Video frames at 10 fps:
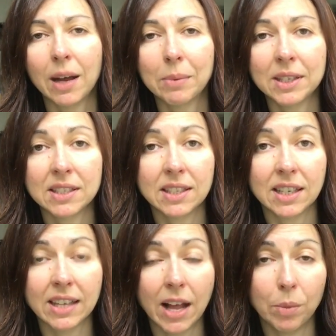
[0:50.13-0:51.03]
because it
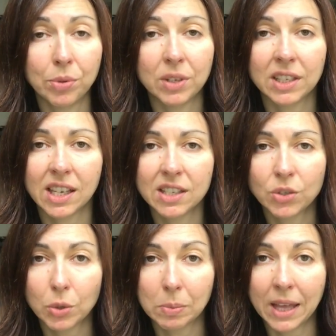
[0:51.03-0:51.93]
can help you in a
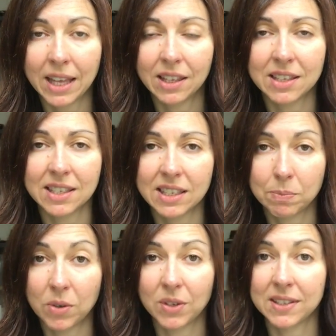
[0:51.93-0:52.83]
case your plant is
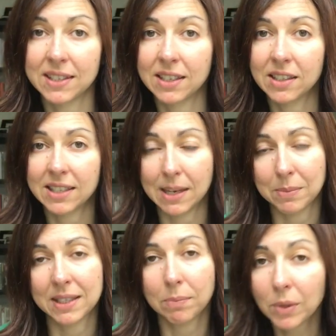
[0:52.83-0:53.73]
experiencing the
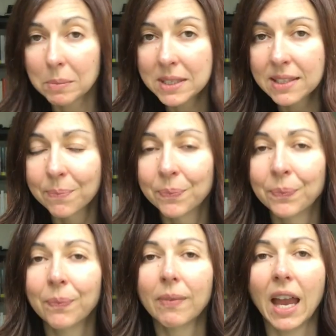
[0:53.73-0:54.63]
same symptoms.
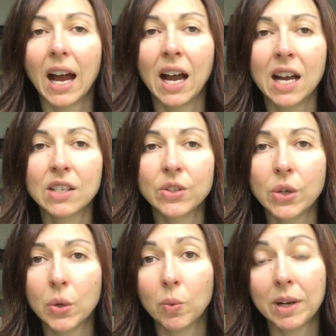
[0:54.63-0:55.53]

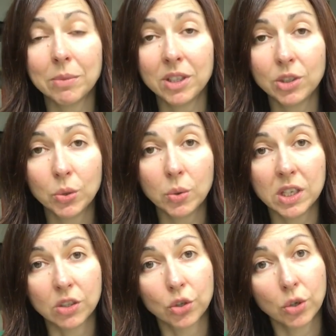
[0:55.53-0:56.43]
So what I'm going to do
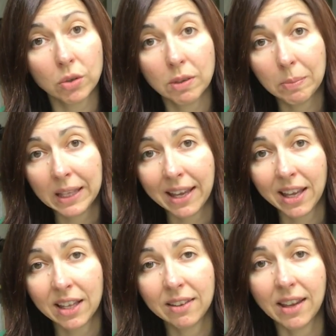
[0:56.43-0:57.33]
is show you the
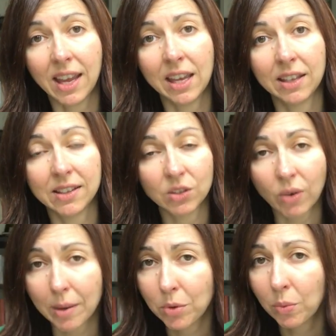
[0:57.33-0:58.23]
plant and
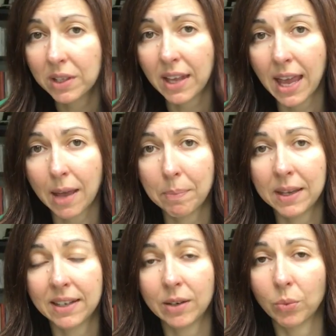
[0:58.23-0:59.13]
describe you what
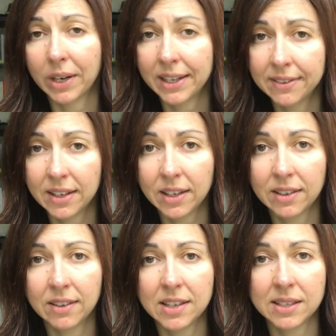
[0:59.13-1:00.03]
happened and what I
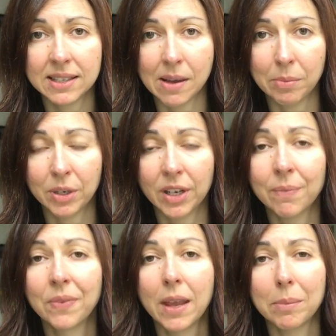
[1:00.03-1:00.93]
did this
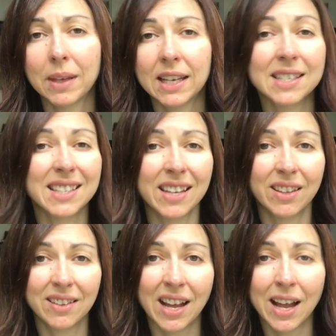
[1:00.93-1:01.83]
summer, because
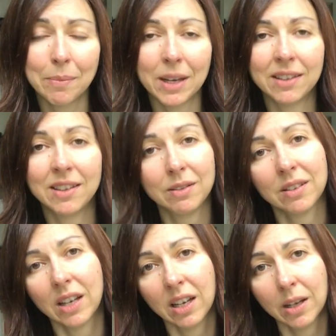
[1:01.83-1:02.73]
at the time I
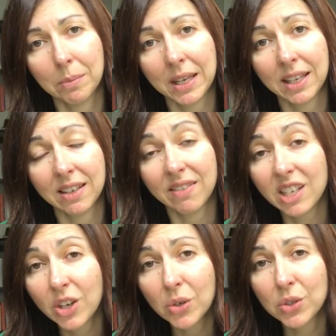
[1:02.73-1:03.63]
didn't make any
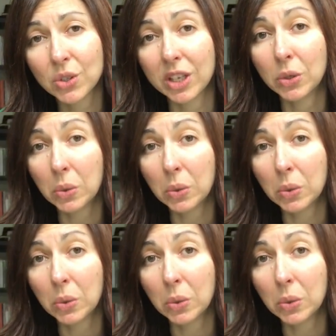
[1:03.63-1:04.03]
videos, so I